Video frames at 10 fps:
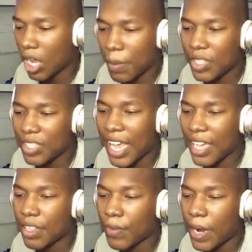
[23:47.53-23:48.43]
You're talking about the
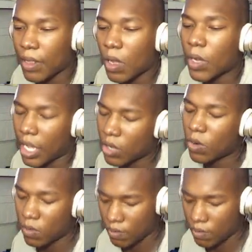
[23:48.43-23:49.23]
tackling, right? Okay, cool.